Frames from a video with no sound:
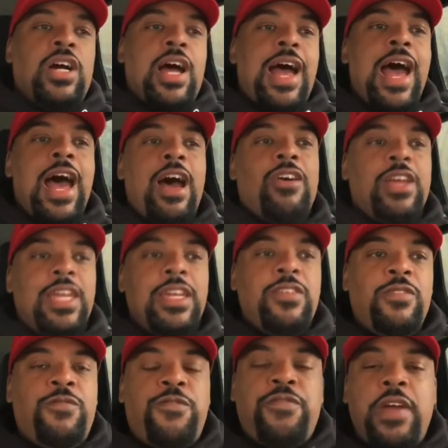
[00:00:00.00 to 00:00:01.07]
how he
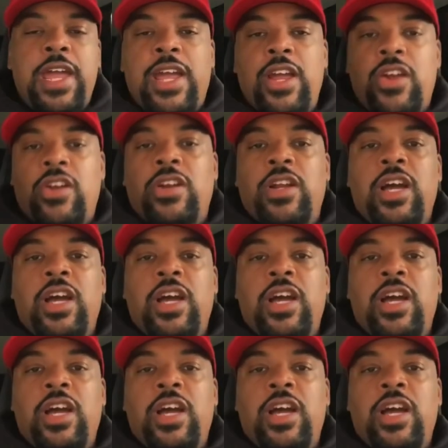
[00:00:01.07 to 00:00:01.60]
fared